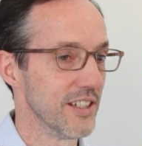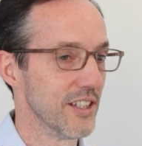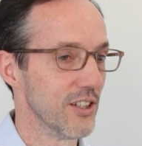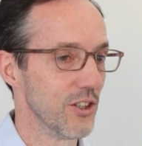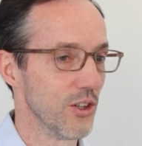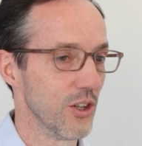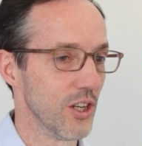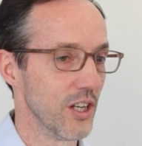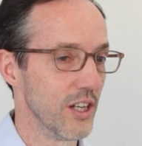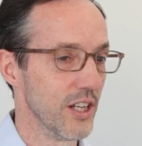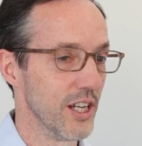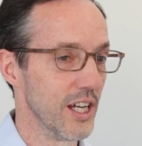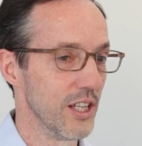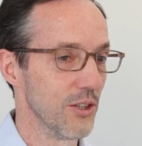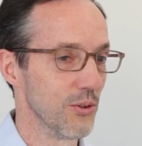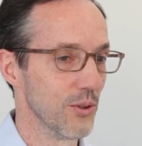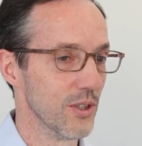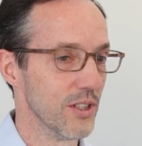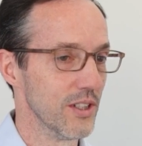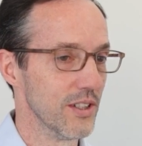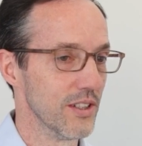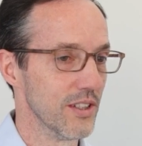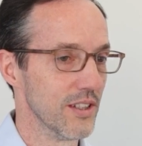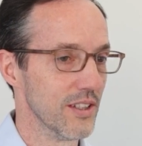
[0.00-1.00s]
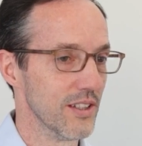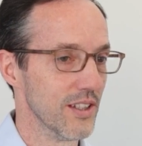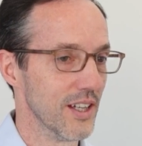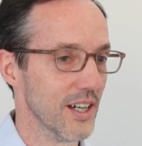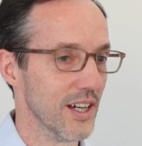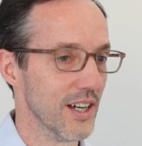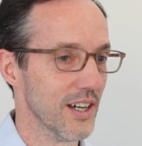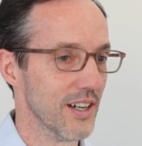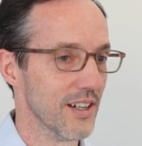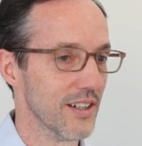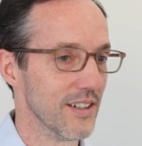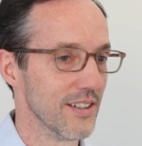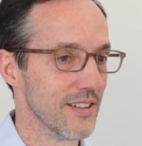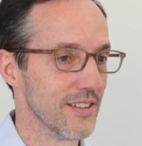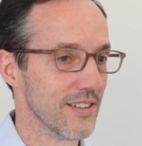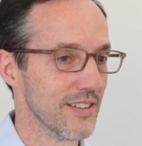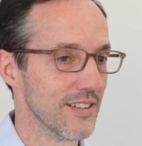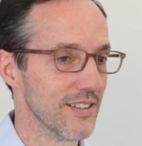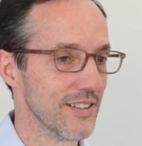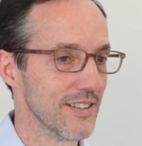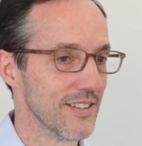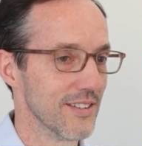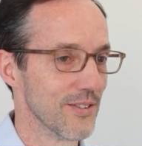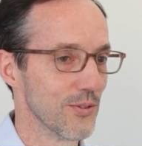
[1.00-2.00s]
hit on another one,
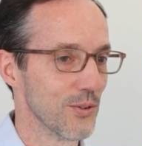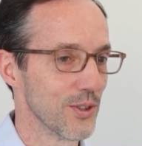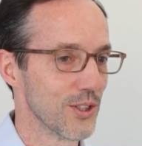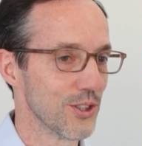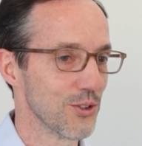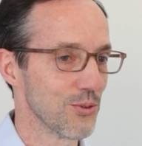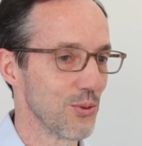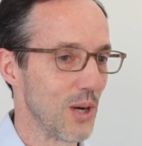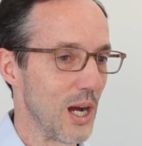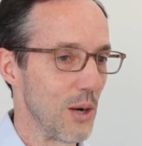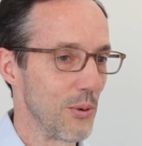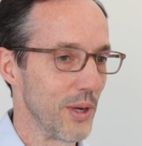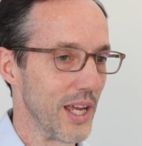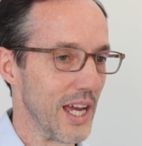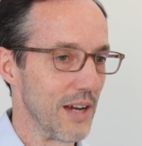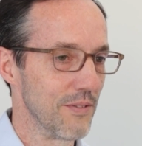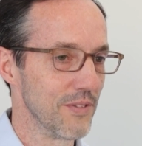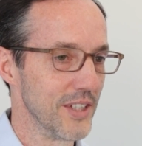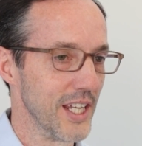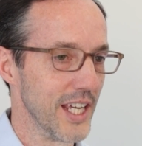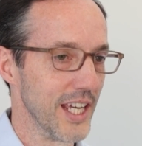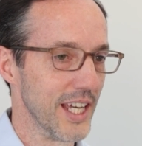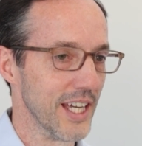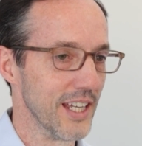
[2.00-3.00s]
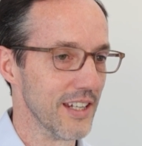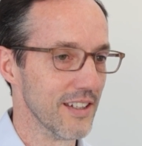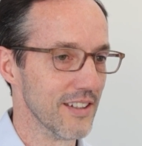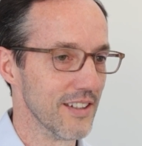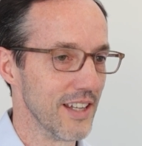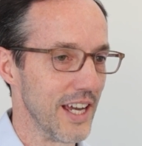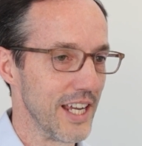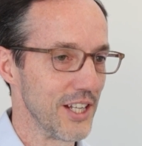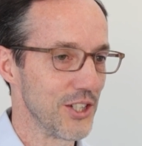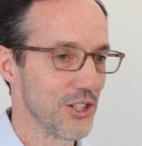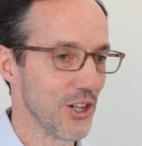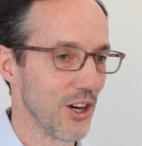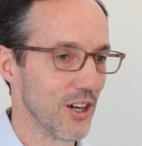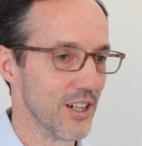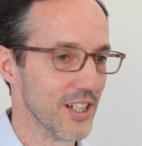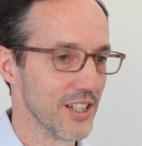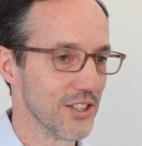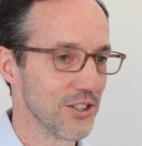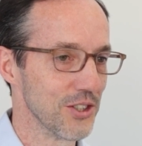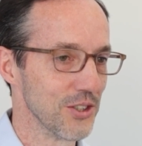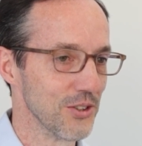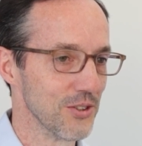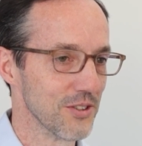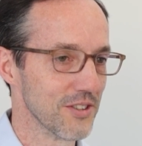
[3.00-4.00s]
which is why we have Dan, HR
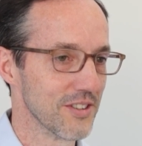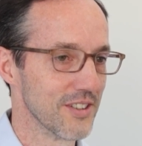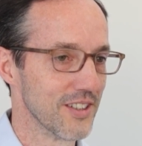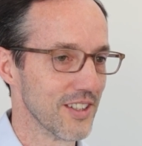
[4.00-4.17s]
issues.